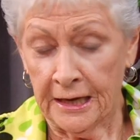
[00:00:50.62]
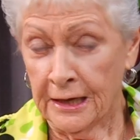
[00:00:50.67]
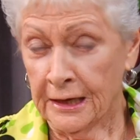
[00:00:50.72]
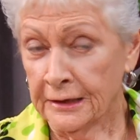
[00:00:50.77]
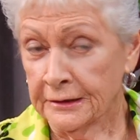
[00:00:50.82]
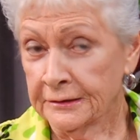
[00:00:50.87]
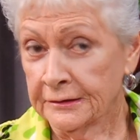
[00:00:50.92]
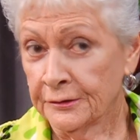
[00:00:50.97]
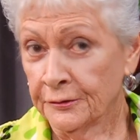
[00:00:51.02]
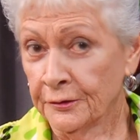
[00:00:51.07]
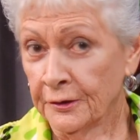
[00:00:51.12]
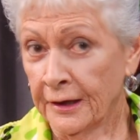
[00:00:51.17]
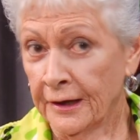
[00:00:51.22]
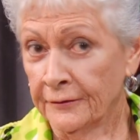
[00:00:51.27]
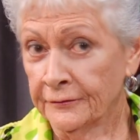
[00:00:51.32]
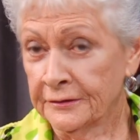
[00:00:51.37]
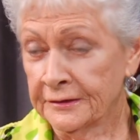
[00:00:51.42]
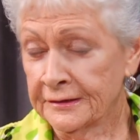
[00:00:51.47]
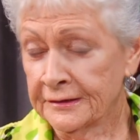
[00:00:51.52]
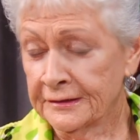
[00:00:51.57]
So you'll have
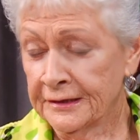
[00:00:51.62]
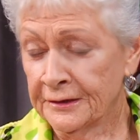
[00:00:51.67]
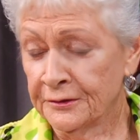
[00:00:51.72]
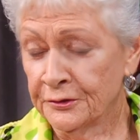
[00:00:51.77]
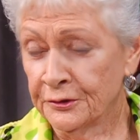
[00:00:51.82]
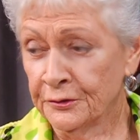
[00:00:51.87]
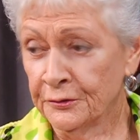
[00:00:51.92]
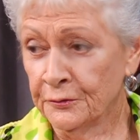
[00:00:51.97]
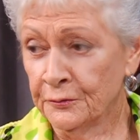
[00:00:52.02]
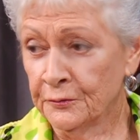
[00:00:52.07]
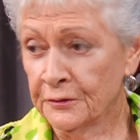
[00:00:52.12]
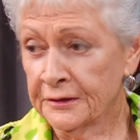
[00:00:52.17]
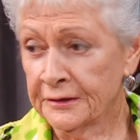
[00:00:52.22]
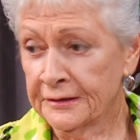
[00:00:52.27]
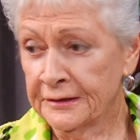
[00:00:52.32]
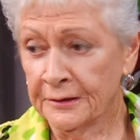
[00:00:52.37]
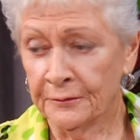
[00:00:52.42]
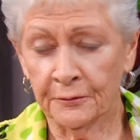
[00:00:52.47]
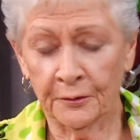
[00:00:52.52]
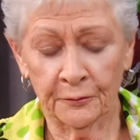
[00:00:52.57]
to stay tuned to
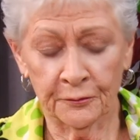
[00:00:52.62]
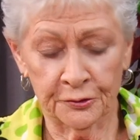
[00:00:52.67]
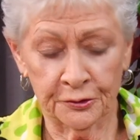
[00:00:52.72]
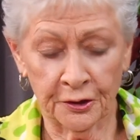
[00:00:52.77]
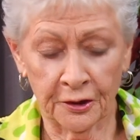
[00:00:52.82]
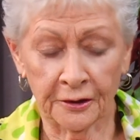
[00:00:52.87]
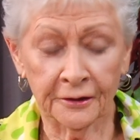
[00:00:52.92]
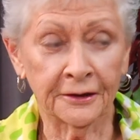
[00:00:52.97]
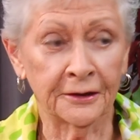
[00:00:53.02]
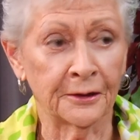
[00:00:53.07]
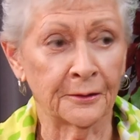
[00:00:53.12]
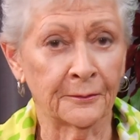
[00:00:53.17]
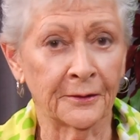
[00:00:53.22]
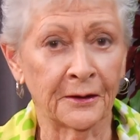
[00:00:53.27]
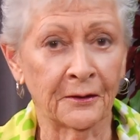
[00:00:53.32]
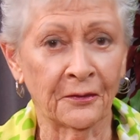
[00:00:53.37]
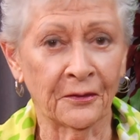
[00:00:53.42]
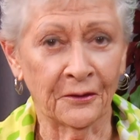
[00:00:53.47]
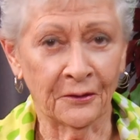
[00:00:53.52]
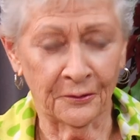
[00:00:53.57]
see what we're talking
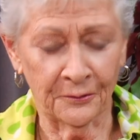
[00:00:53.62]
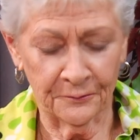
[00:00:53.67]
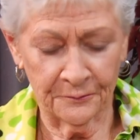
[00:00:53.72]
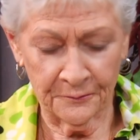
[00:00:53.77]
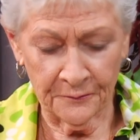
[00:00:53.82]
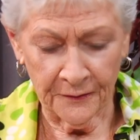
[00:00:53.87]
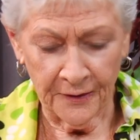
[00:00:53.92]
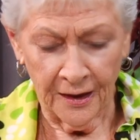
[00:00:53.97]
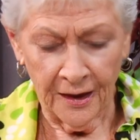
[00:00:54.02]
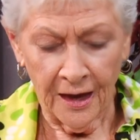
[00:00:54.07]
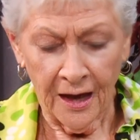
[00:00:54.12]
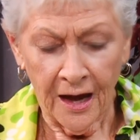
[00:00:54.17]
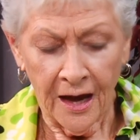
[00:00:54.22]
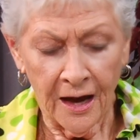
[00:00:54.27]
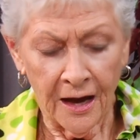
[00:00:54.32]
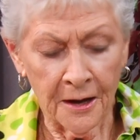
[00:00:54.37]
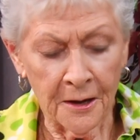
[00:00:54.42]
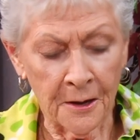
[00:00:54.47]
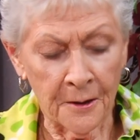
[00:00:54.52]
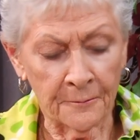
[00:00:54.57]
about there.
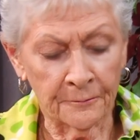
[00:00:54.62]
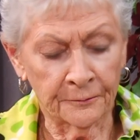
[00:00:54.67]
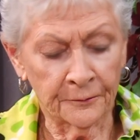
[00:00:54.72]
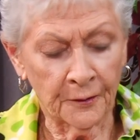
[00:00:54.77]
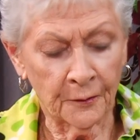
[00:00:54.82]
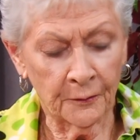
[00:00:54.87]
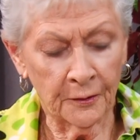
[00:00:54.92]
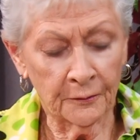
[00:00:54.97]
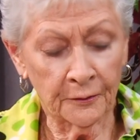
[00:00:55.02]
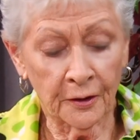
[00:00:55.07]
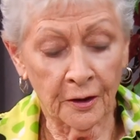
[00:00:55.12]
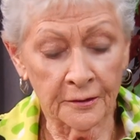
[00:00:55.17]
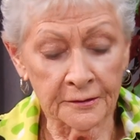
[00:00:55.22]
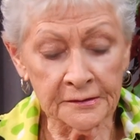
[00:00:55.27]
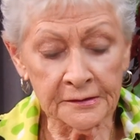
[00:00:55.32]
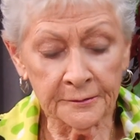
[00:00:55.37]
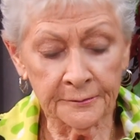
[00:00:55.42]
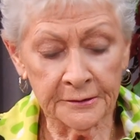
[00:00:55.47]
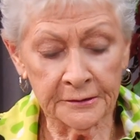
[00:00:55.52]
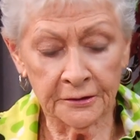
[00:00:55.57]
We will
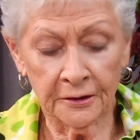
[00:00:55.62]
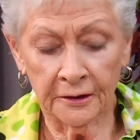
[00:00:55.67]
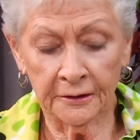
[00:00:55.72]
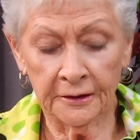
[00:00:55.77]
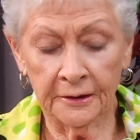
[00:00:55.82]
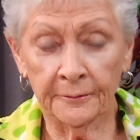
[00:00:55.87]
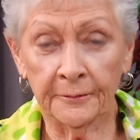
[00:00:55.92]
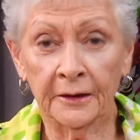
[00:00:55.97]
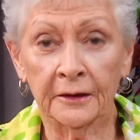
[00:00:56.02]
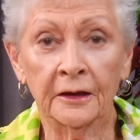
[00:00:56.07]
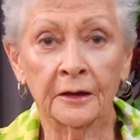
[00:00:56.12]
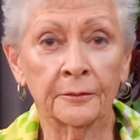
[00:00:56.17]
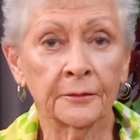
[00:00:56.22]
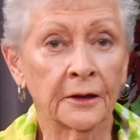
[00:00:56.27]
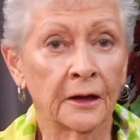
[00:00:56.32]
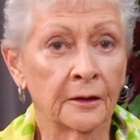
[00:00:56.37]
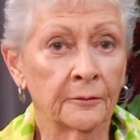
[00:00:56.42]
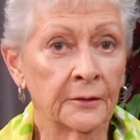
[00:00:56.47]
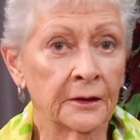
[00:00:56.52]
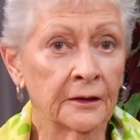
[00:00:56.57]
also be talking about
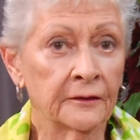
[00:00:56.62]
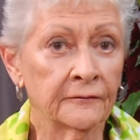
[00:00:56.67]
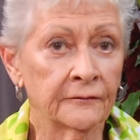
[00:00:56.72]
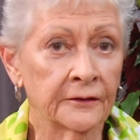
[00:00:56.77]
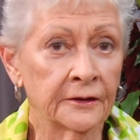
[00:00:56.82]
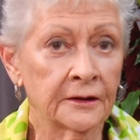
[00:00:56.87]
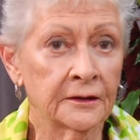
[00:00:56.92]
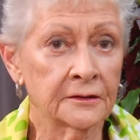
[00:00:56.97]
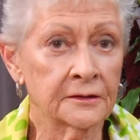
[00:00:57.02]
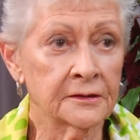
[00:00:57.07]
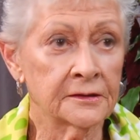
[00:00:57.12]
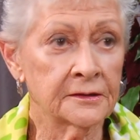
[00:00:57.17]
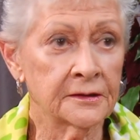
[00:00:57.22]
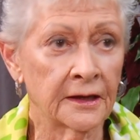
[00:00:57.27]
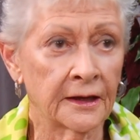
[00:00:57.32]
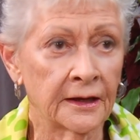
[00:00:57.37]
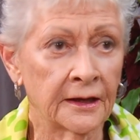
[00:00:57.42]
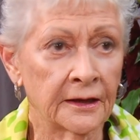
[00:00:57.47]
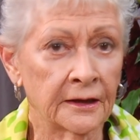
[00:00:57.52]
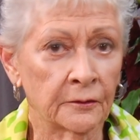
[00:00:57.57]
upcoming events
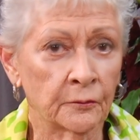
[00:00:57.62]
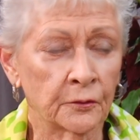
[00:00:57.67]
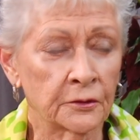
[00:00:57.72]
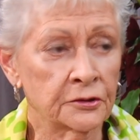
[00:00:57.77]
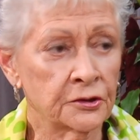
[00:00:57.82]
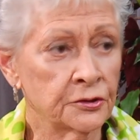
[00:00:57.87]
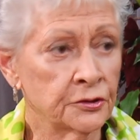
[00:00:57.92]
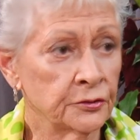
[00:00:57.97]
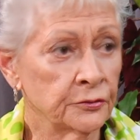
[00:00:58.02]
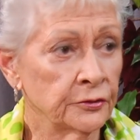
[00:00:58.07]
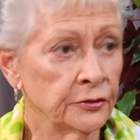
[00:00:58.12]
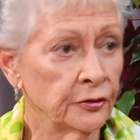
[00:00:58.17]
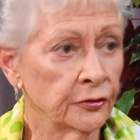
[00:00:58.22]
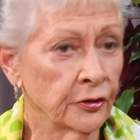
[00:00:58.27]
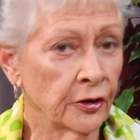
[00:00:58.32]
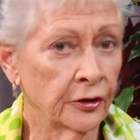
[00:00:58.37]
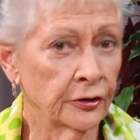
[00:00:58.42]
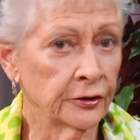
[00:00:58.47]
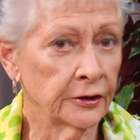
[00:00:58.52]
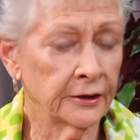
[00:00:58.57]
and what to do in your
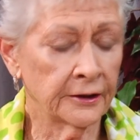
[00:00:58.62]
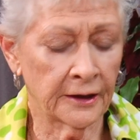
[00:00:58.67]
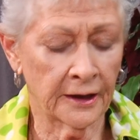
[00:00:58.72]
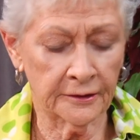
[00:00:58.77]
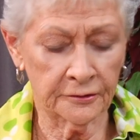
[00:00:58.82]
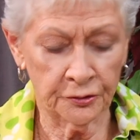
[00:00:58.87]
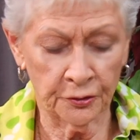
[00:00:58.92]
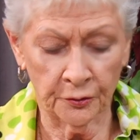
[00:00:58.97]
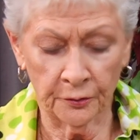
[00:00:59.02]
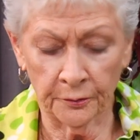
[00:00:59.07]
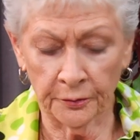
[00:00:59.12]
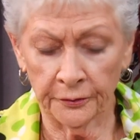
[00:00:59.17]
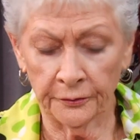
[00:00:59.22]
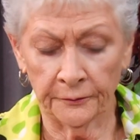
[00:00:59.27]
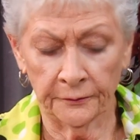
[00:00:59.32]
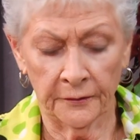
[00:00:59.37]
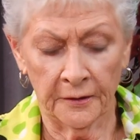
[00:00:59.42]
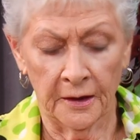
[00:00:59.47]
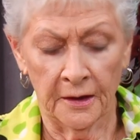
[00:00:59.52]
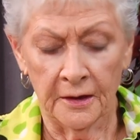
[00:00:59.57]
garden in October.
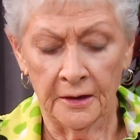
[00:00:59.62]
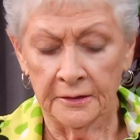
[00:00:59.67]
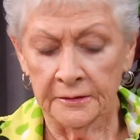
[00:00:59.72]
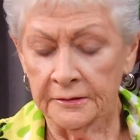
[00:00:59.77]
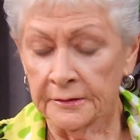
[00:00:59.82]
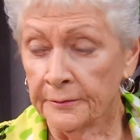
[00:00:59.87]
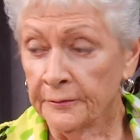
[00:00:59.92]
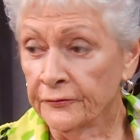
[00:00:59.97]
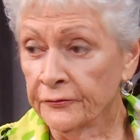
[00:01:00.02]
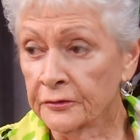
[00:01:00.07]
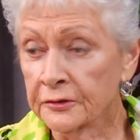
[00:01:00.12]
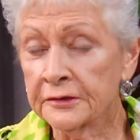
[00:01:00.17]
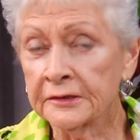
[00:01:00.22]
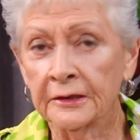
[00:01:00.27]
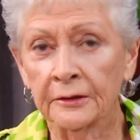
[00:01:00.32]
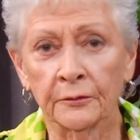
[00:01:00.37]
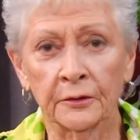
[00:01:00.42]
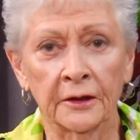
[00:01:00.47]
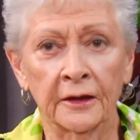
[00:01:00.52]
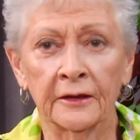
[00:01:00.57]
So but first I
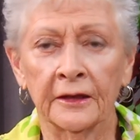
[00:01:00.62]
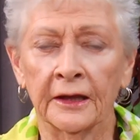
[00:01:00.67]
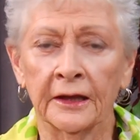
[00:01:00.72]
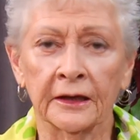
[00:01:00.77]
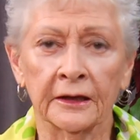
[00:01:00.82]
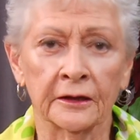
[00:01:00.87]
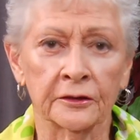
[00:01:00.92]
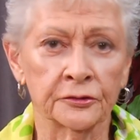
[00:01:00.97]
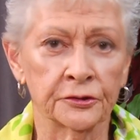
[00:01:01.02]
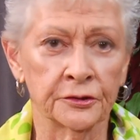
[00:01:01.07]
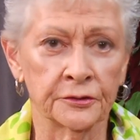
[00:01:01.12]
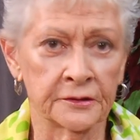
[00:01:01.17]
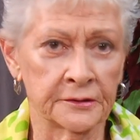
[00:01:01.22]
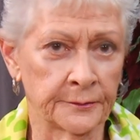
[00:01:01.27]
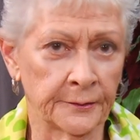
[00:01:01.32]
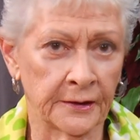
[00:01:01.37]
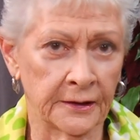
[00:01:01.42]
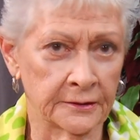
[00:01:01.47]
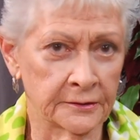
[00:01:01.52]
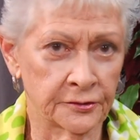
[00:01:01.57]
want to thank our two
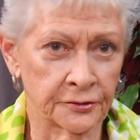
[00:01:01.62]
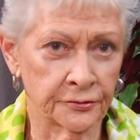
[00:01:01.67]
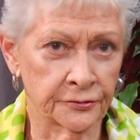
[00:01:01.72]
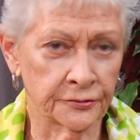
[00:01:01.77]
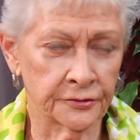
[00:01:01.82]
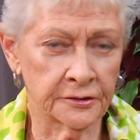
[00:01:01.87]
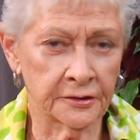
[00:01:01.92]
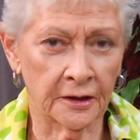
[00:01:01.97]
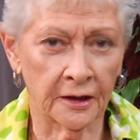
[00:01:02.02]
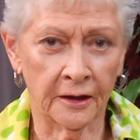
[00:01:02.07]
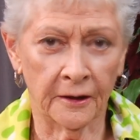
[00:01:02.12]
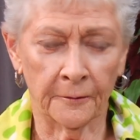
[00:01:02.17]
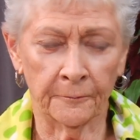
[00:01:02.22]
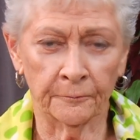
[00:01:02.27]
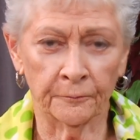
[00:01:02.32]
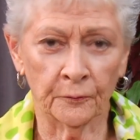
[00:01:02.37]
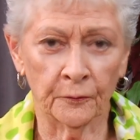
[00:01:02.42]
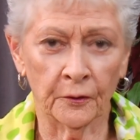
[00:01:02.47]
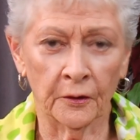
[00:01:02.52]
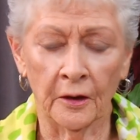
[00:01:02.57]
sponsors,
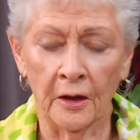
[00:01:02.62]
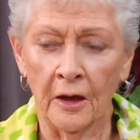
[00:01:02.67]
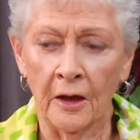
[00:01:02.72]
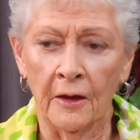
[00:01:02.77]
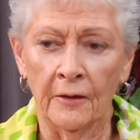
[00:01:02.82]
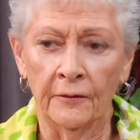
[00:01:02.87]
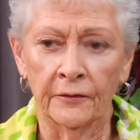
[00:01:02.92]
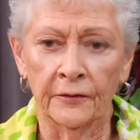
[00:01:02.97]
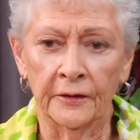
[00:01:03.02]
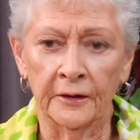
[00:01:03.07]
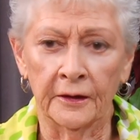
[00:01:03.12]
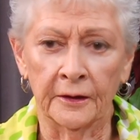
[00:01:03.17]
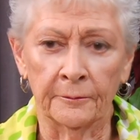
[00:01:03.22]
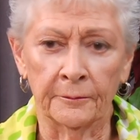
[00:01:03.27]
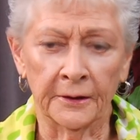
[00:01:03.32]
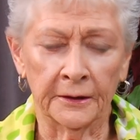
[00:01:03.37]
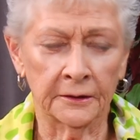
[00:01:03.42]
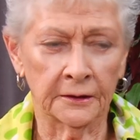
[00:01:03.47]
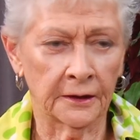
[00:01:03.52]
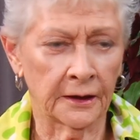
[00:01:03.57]
the
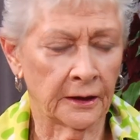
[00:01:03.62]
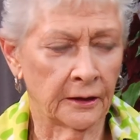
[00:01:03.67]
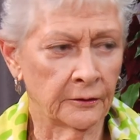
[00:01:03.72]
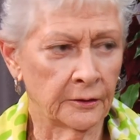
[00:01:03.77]
Benton County